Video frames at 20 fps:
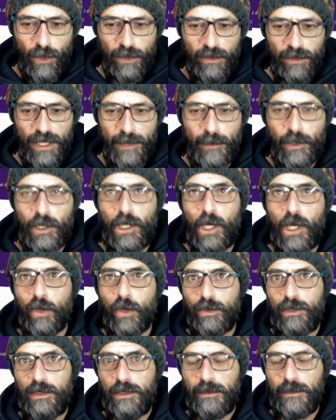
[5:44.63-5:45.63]
him on
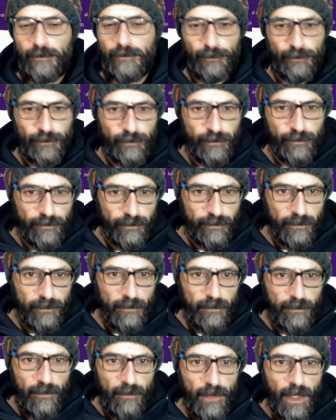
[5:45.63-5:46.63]
loan.
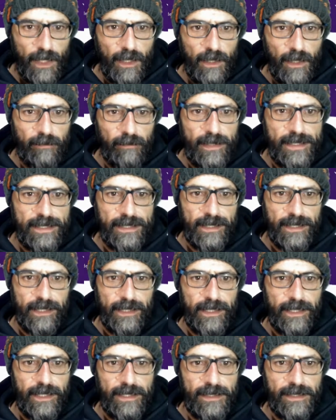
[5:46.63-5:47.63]

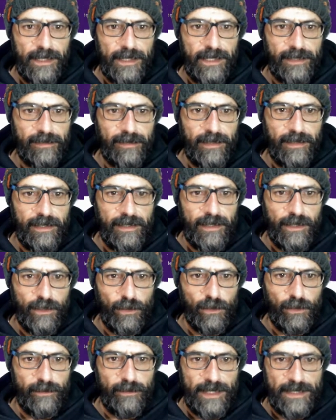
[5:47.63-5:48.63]
Basically, he's an
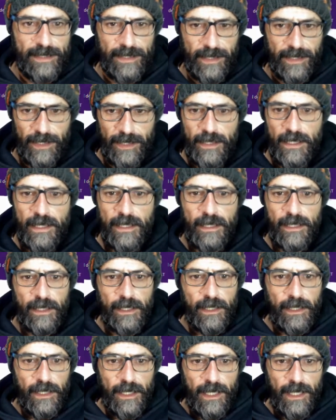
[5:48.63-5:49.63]
18-year-old Mexican,
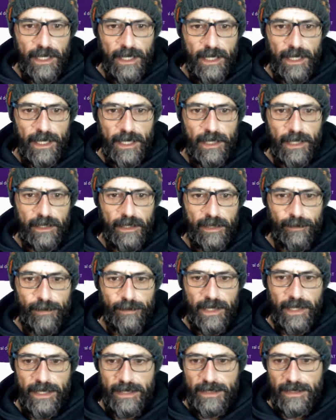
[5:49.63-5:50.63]
and he
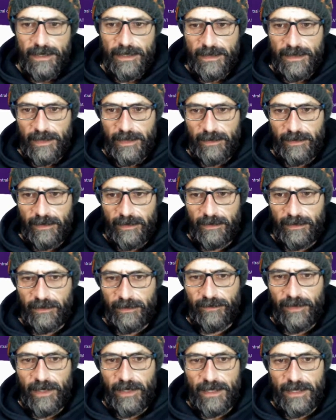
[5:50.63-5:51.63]
plays
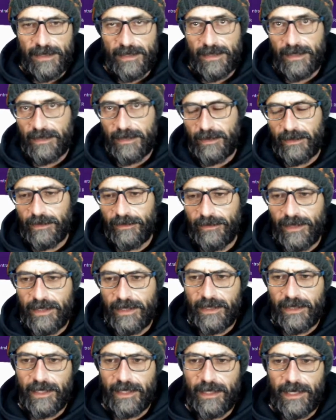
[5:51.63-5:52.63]
as a central
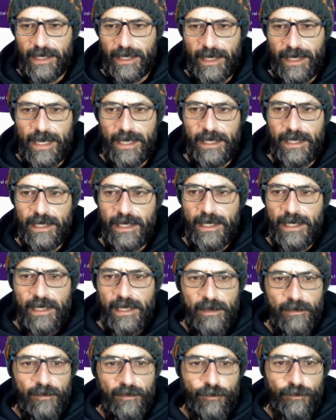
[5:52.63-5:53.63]
defender. Again,
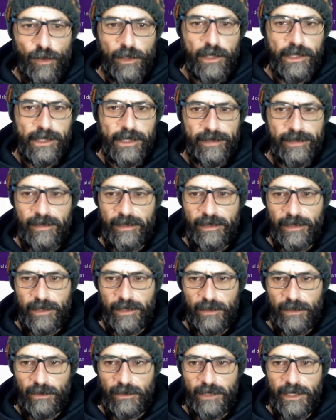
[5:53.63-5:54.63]
for an
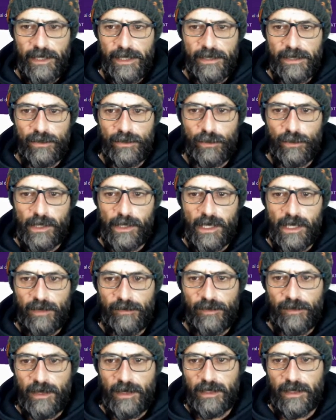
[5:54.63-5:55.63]
18-year-old, he's
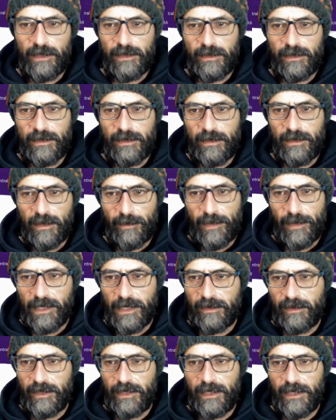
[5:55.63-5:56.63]
2.5 current
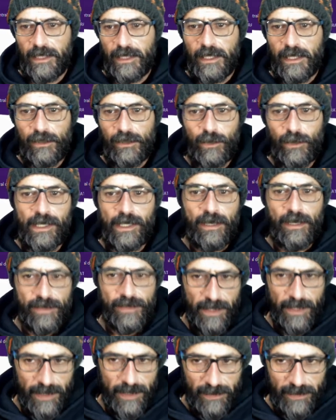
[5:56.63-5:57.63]
ability, 2.5
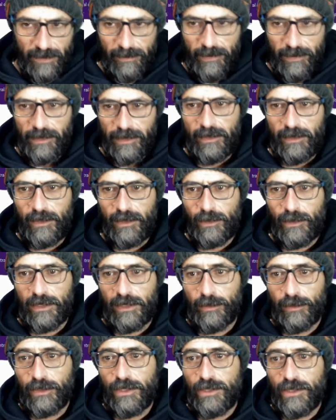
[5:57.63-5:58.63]
star current ability with a
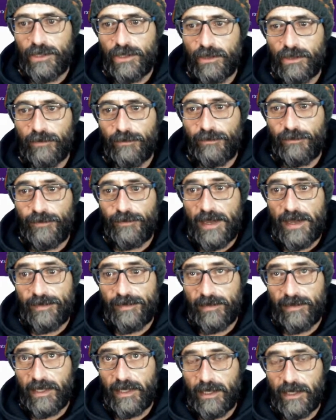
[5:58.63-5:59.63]
potential of
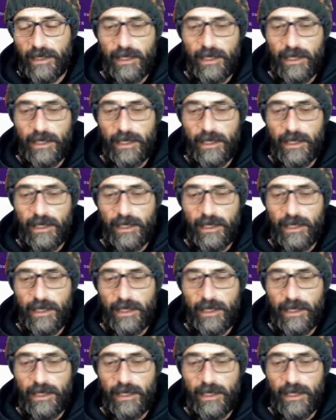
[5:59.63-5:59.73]
5-star